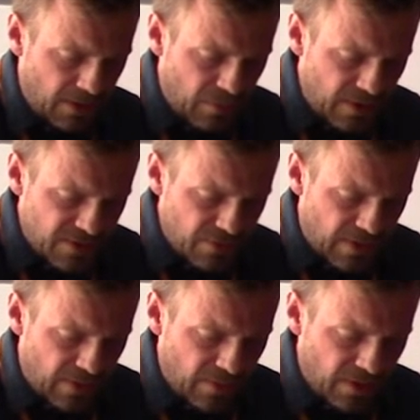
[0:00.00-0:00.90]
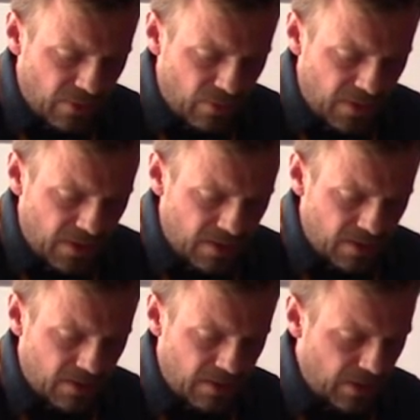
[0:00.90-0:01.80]
while the surrounding and low-laying
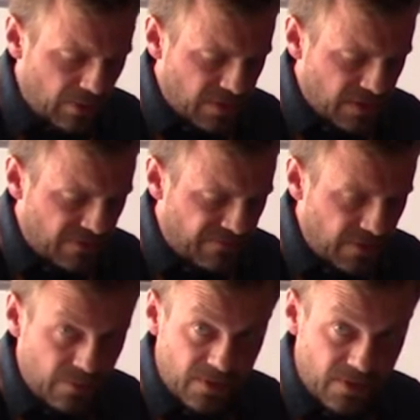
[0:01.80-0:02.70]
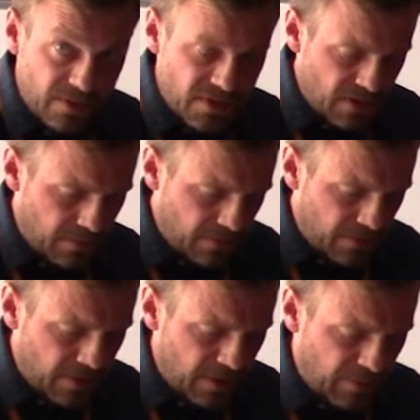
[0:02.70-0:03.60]
areas are filled with a
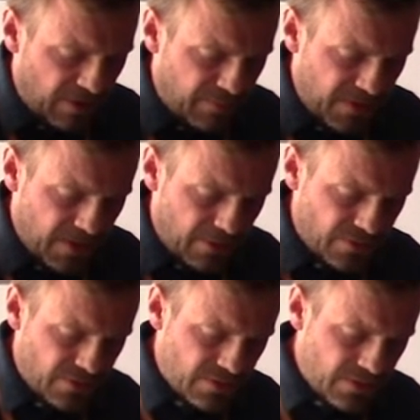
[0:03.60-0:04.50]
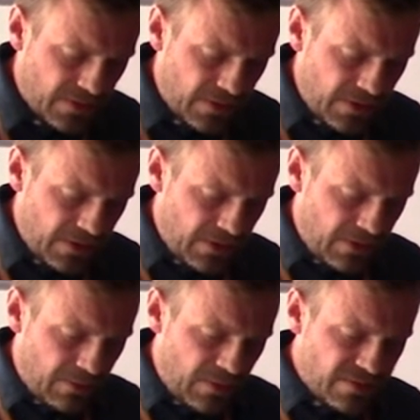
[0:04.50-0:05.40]
considerable amount of pit houses.
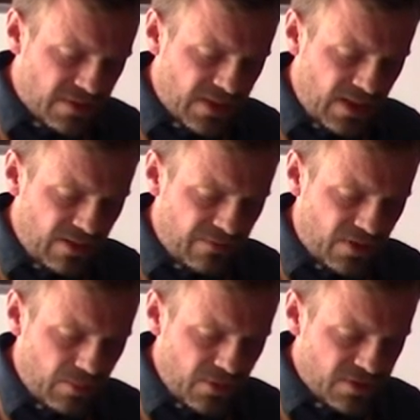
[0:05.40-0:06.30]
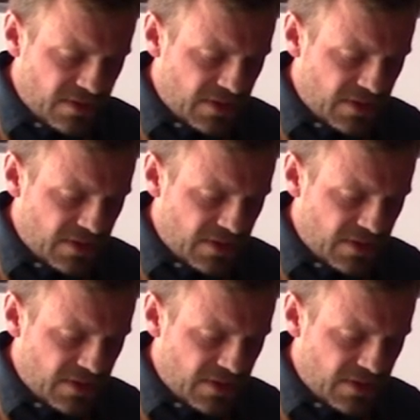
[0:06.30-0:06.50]
Whereas the scale of the commercial